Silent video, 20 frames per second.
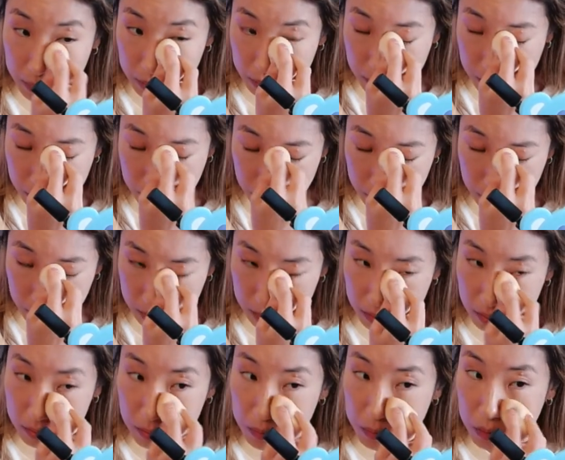there's
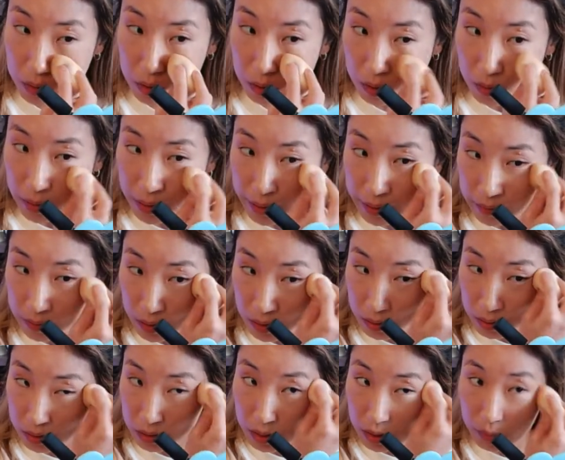still more Hawaii
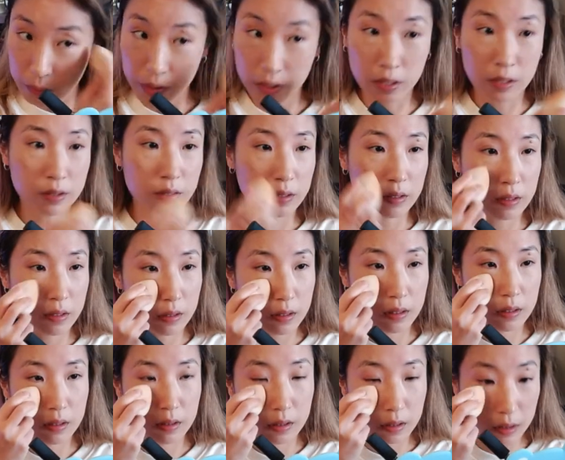vlogs coming. I just,
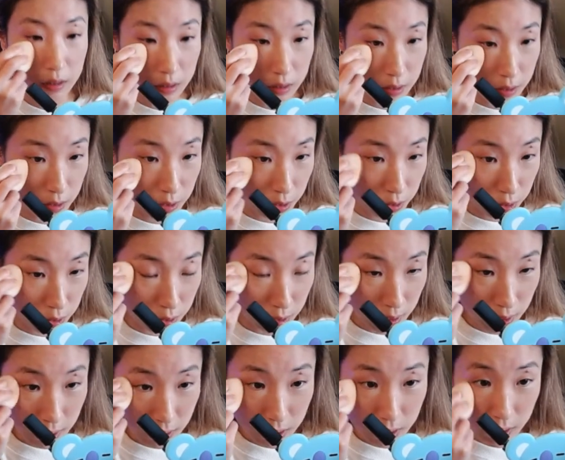oh, it's just
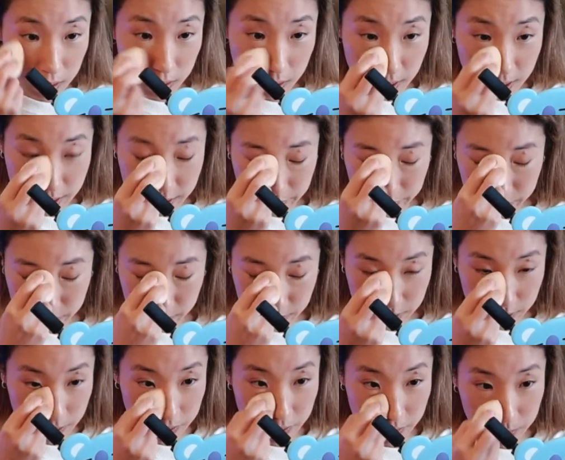a lot of
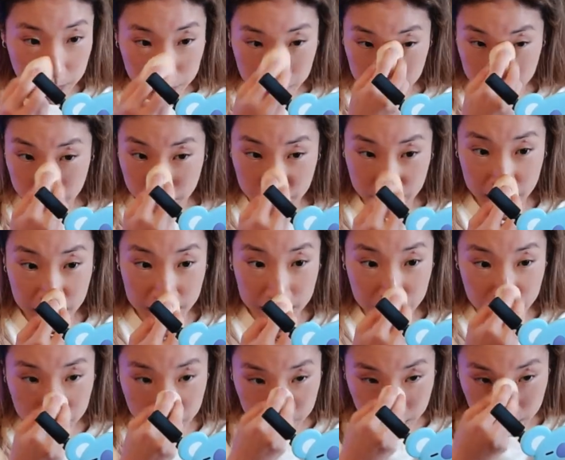stuff I'm doing right now,
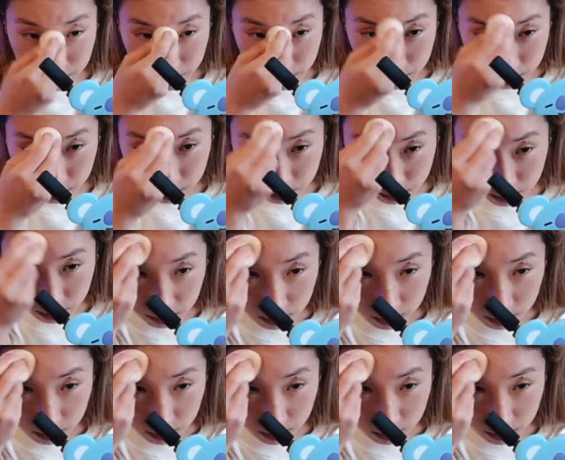you guys.